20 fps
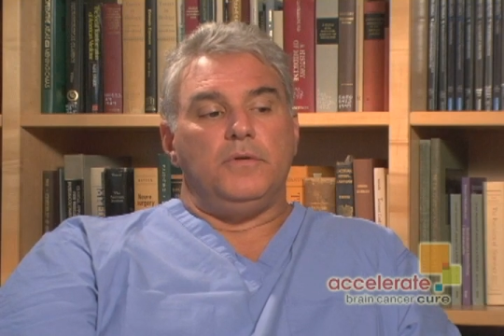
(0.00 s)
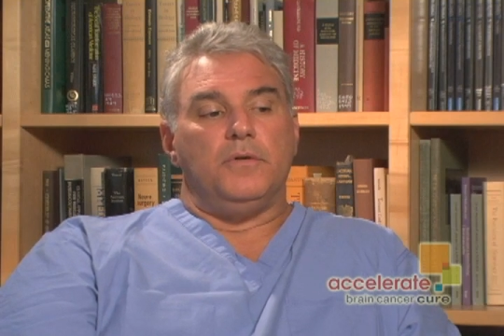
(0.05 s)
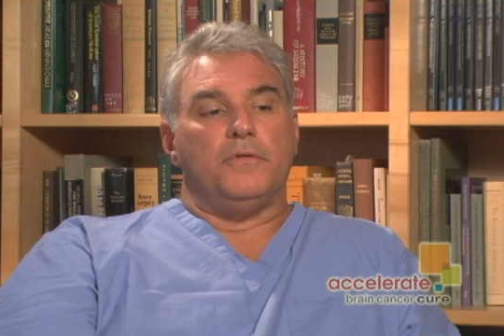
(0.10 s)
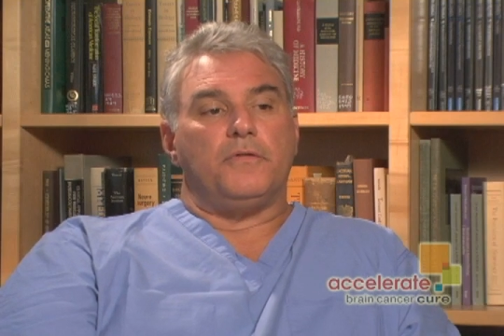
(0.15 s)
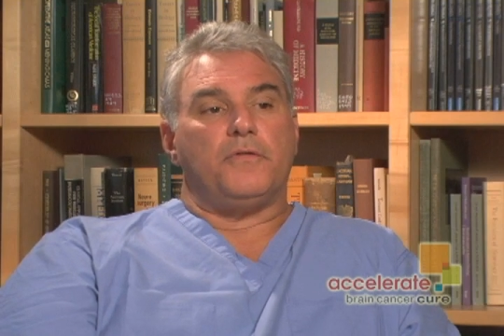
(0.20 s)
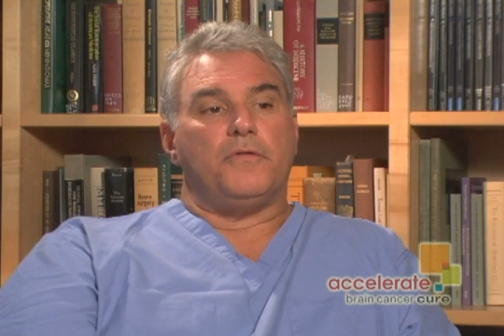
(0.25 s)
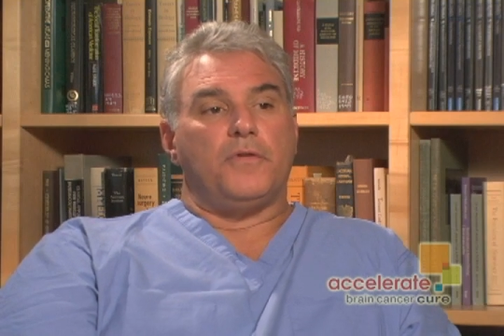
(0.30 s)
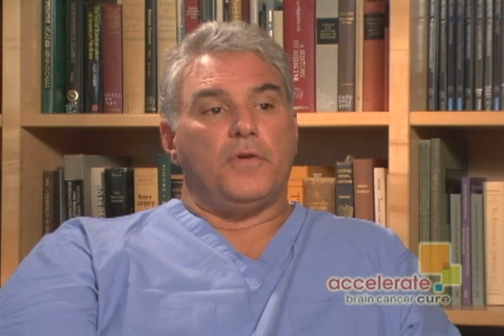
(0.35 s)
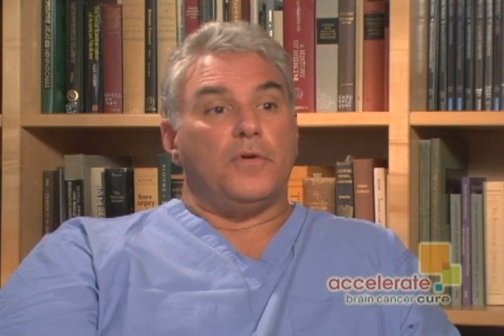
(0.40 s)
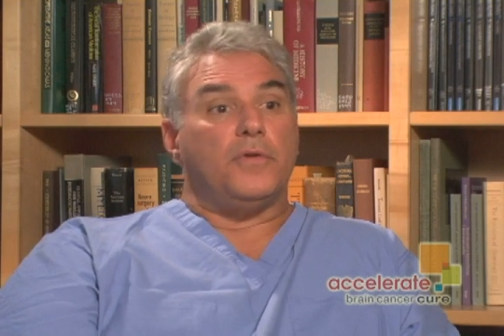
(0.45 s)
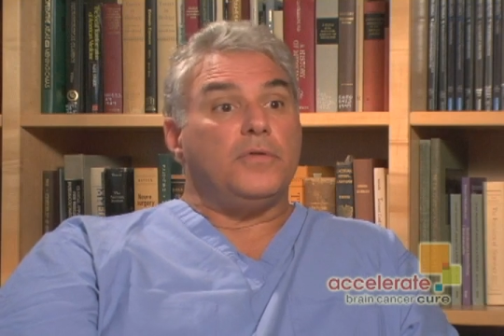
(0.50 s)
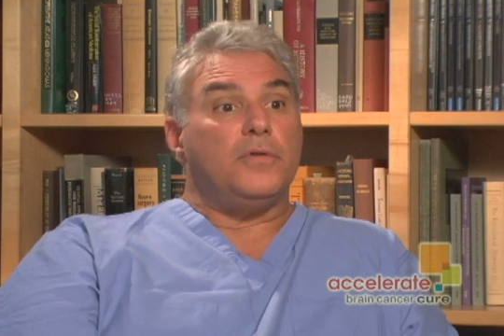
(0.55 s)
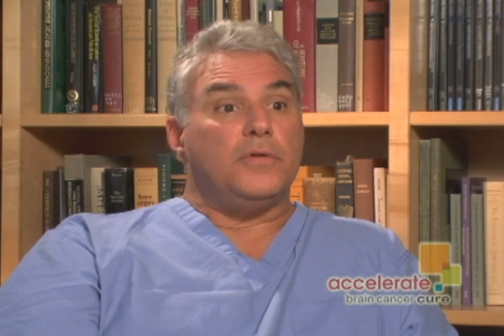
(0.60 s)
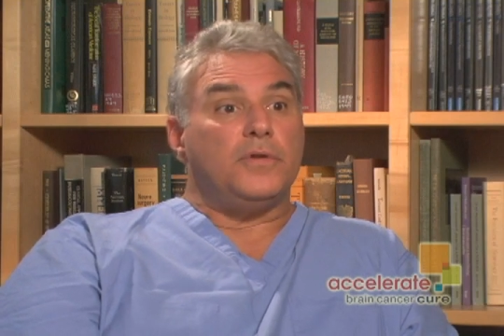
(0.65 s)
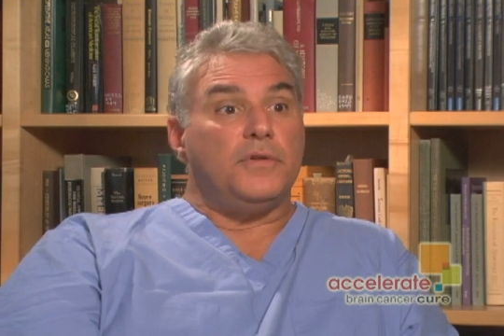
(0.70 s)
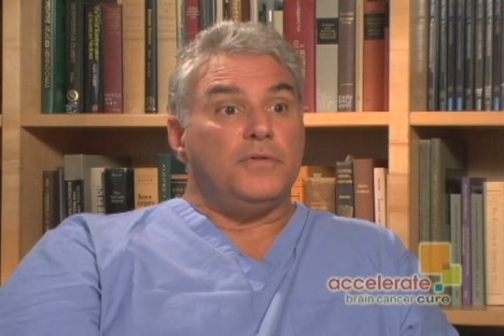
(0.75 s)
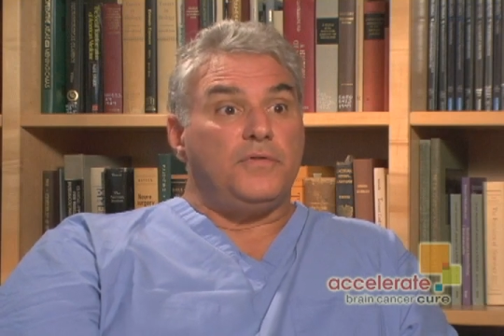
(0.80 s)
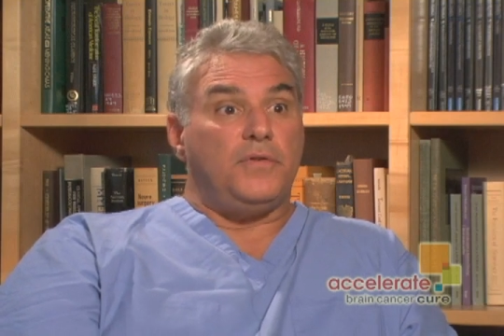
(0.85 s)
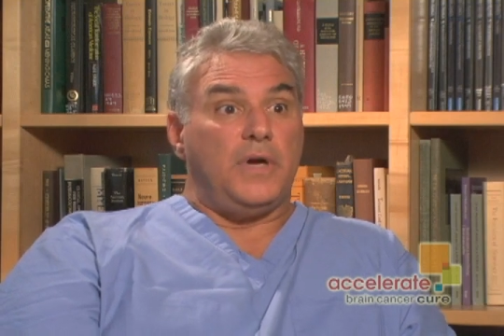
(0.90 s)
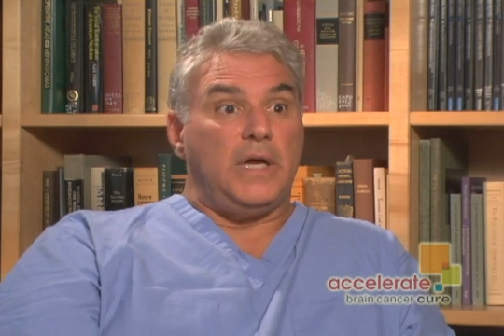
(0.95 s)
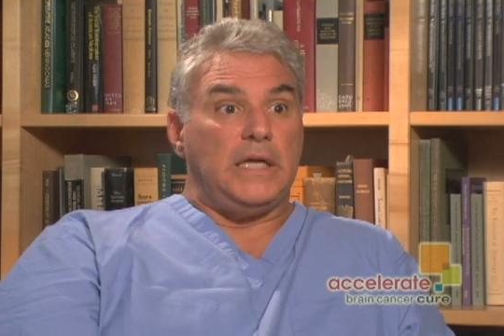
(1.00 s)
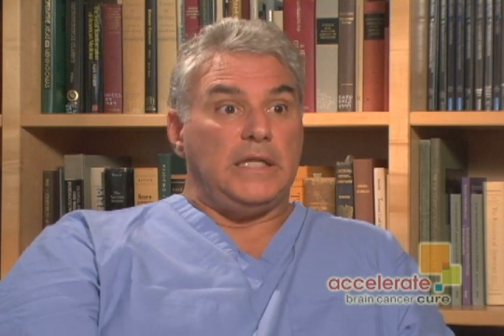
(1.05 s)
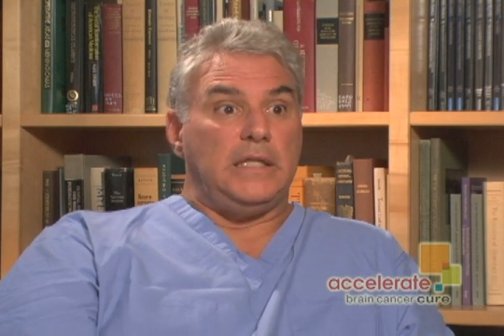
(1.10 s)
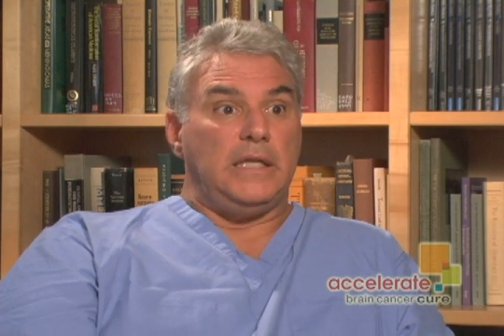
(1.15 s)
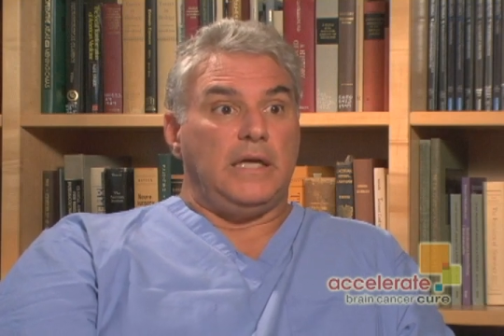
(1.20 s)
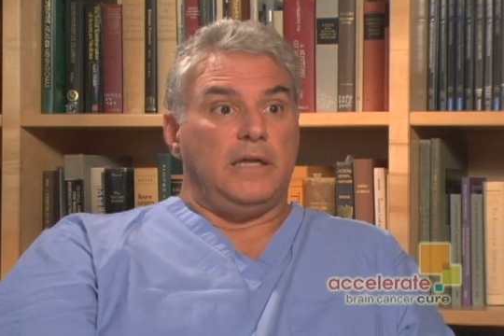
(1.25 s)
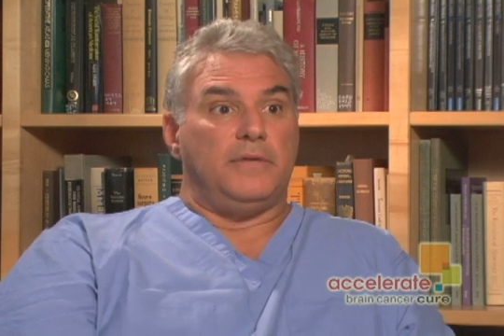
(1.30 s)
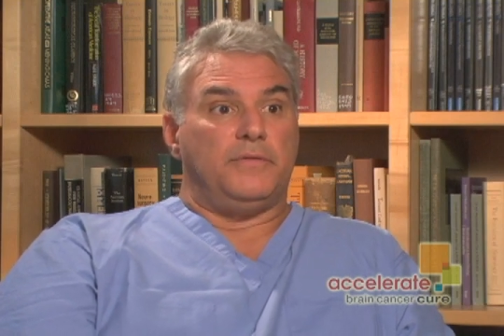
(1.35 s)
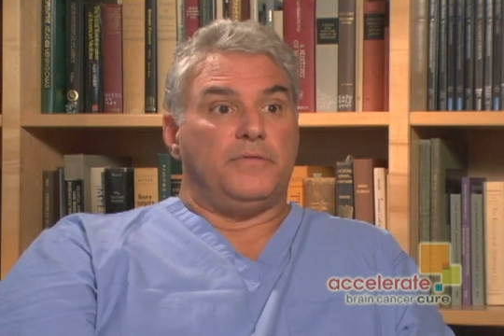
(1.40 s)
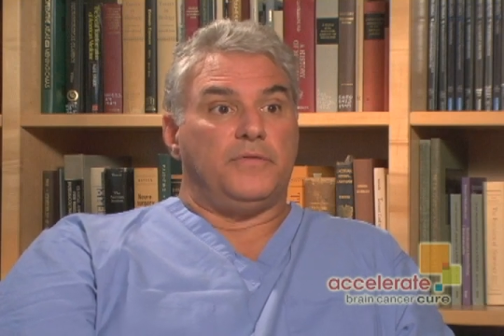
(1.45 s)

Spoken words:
further define that,